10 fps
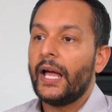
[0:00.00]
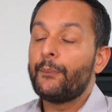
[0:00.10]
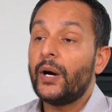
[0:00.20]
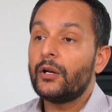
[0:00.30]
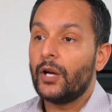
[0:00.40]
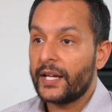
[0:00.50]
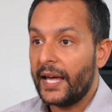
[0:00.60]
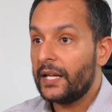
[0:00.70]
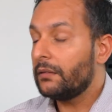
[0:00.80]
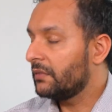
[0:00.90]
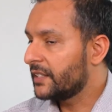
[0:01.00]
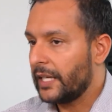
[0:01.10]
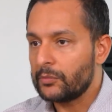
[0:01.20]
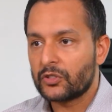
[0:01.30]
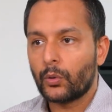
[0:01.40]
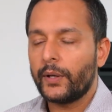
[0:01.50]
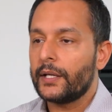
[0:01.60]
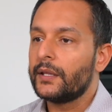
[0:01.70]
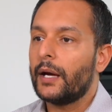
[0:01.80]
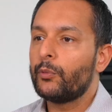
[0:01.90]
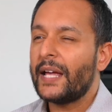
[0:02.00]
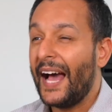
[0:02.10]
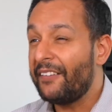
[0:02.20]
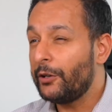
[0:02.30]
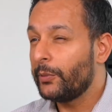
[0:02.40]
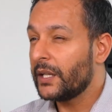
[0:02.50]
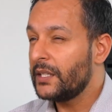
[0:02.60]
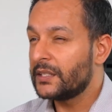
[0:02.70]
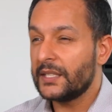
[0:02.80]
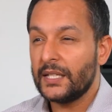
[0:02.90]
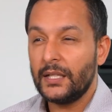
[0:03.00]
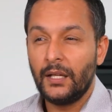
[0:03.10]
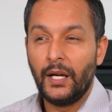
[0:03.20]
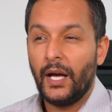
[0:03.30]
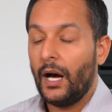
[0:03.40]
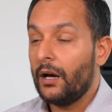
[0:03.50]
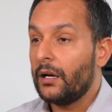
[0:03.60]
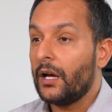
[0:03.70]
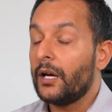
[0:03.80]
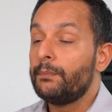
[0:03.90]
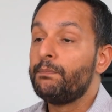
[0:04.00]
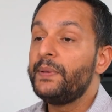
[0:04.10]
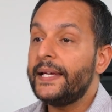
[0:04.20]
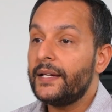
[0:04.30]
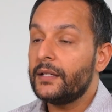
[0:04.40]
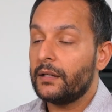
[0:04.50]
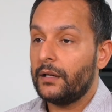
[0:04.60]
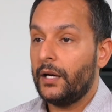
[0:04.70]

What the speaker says: But again, same story, that we haven't really seen a big